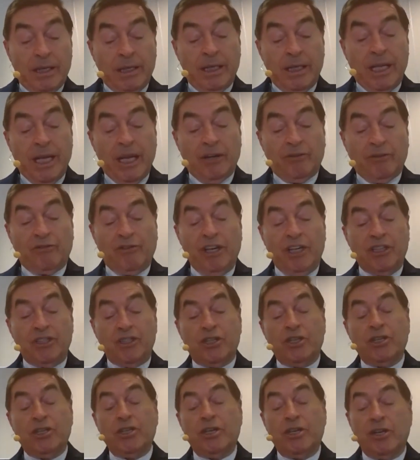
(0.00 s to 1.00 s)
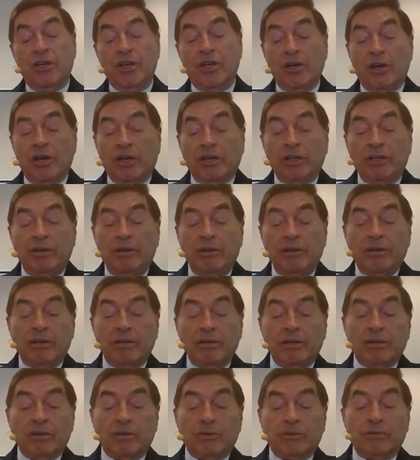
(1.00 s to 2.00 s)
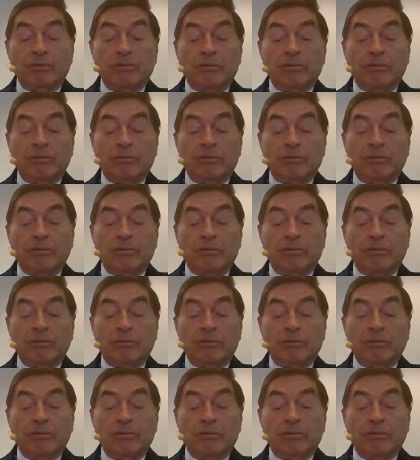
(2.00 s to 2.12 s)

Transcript: the rich young uh,